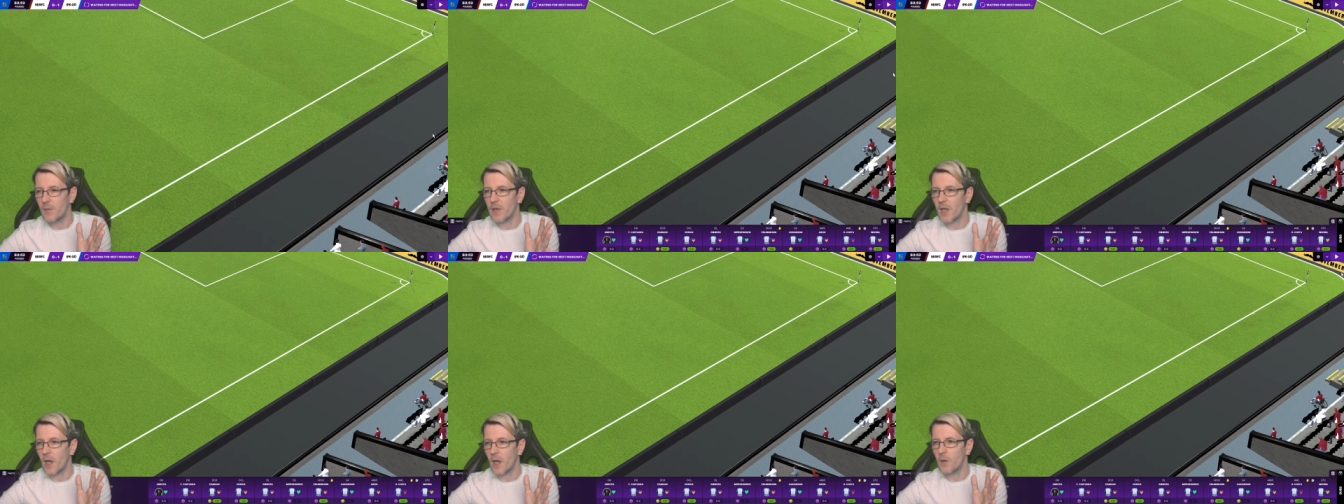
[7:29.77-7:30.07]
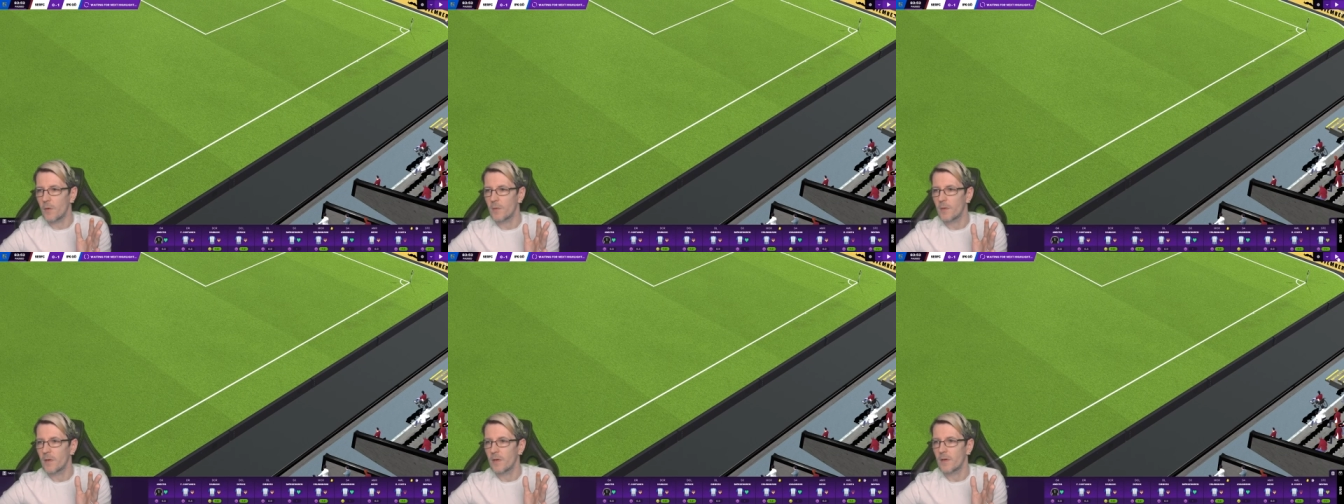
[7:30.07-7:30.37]
we
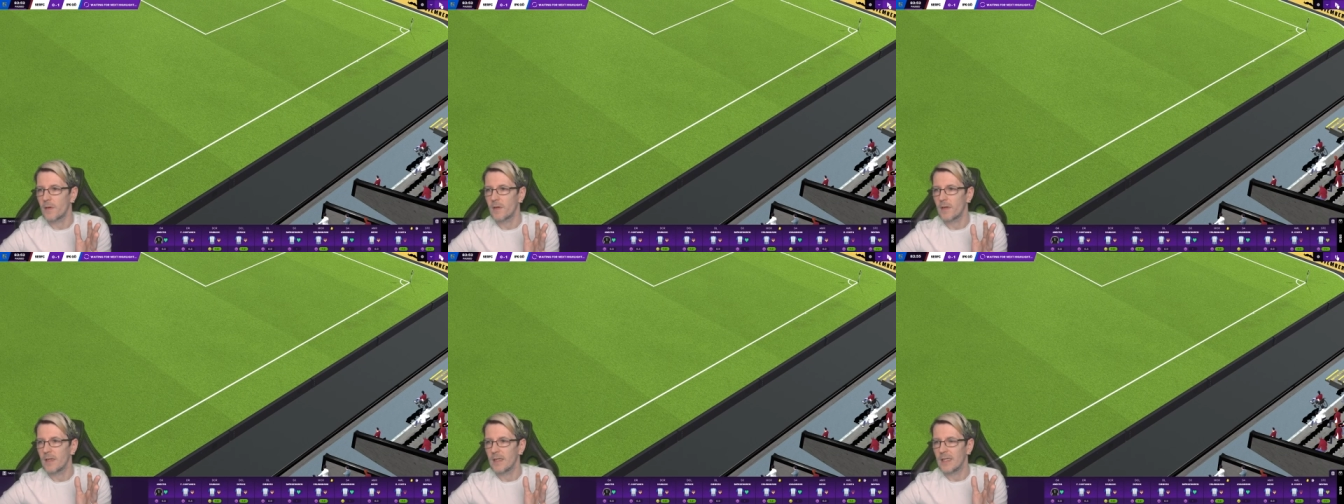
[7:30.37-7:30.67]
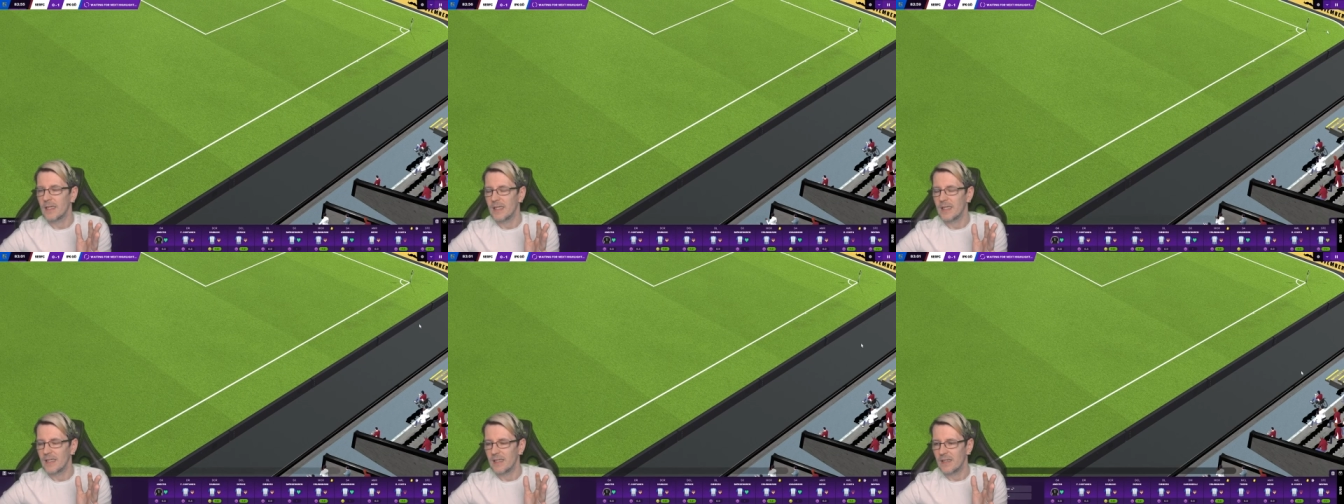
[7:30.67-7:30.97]
go.
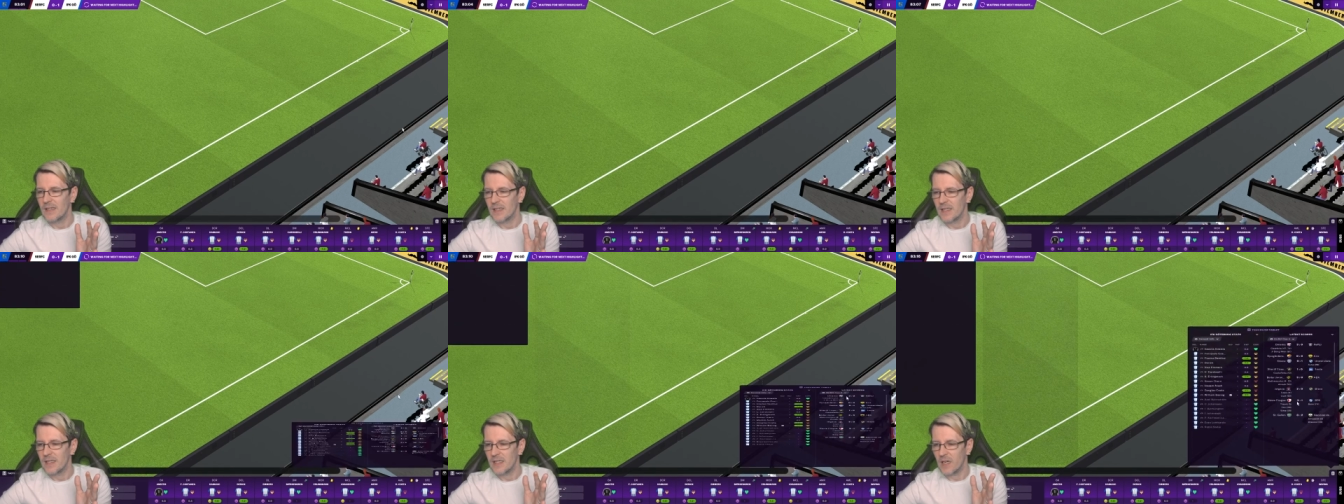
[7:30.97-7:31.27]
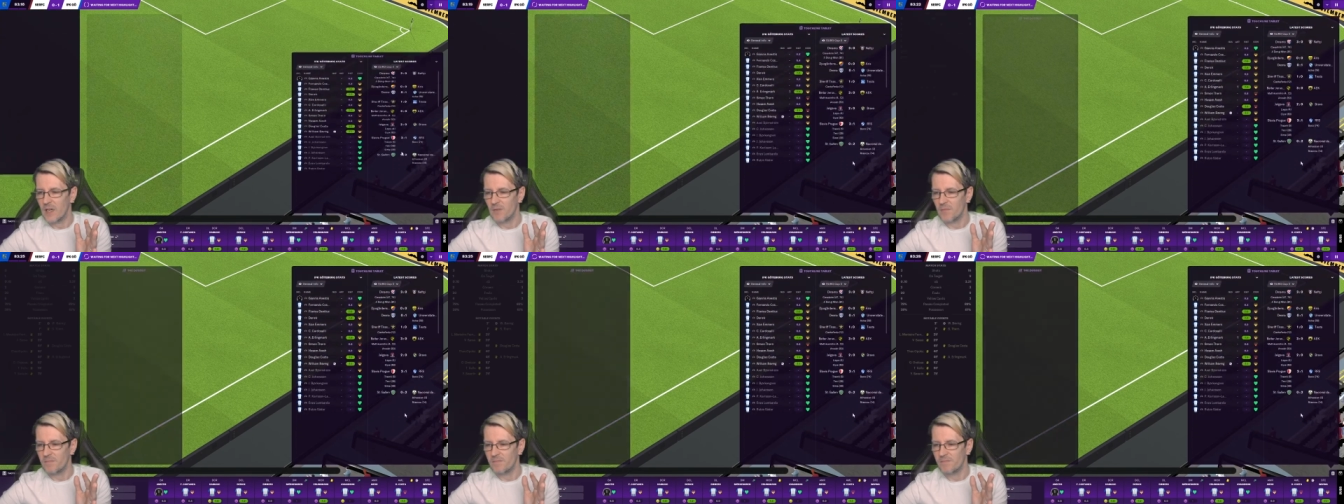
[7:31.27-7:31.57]
You
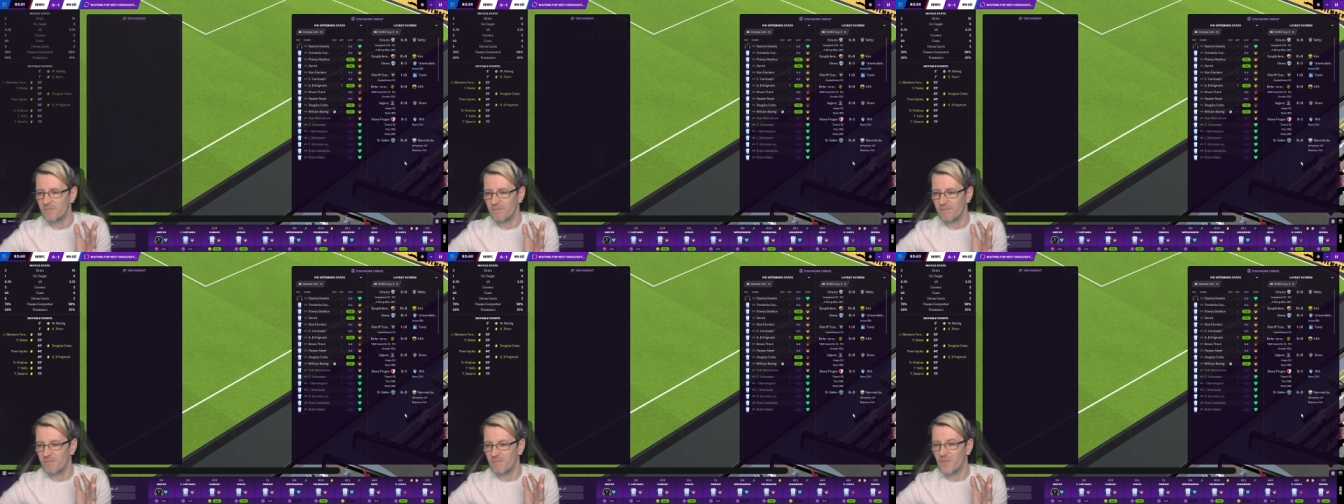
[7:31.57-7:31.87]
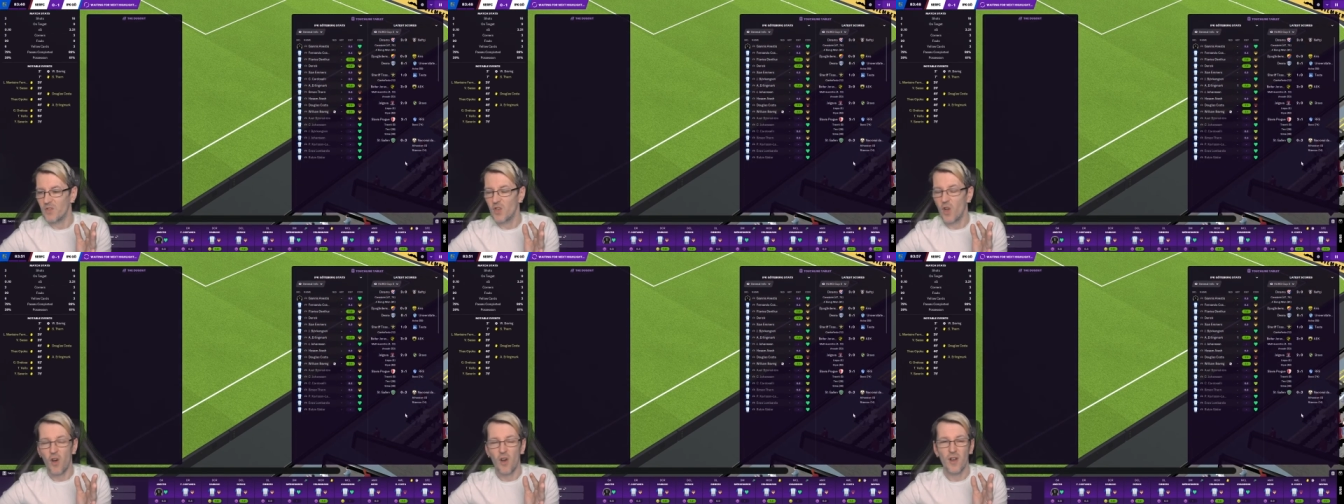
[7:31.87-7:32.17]
know,
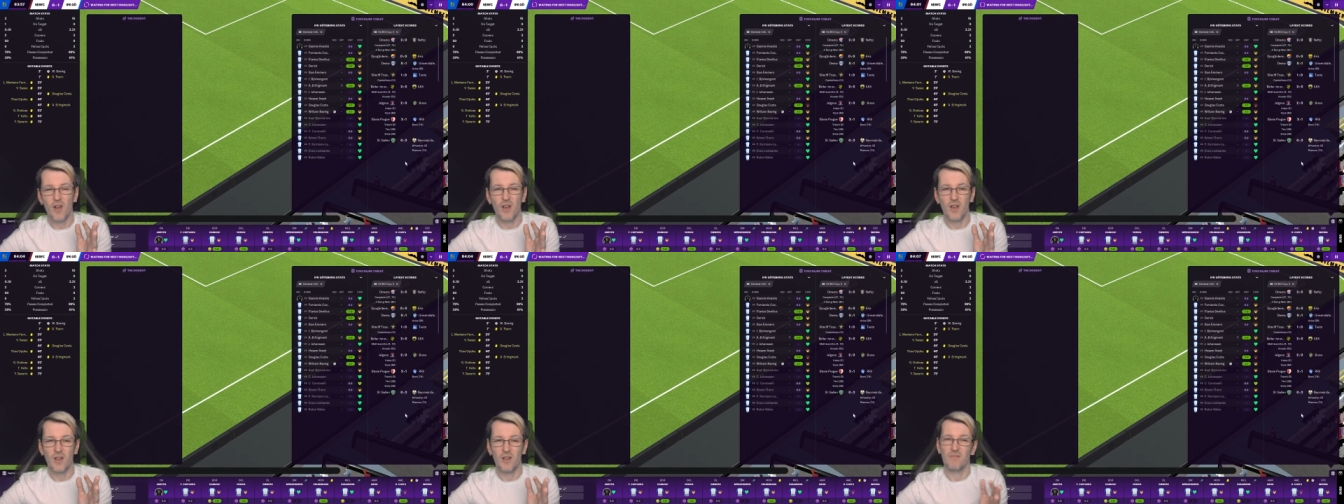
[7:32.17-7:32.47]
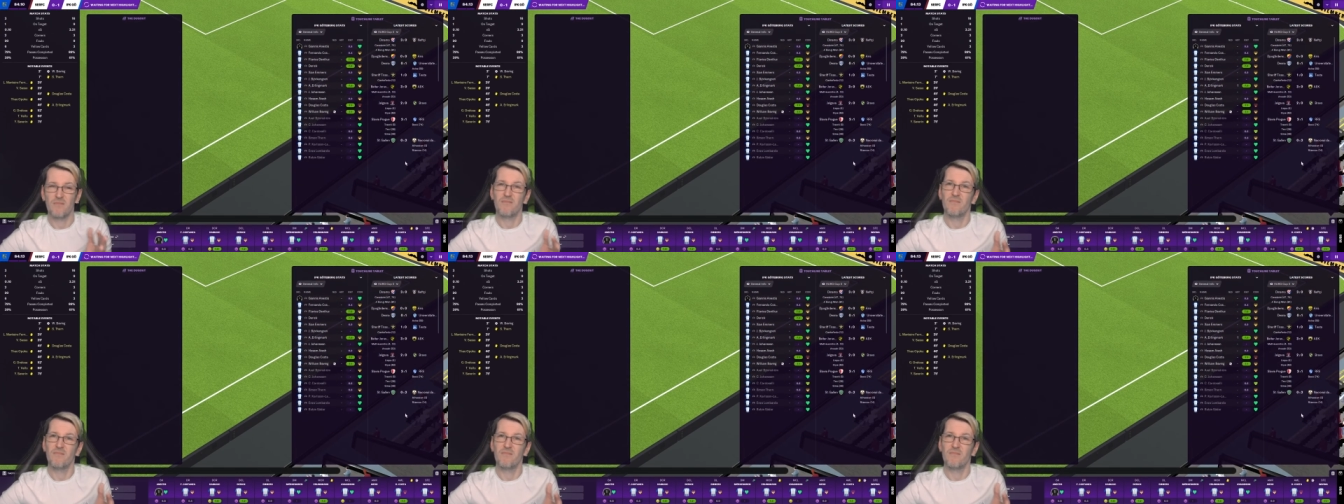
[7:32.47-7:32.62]
not a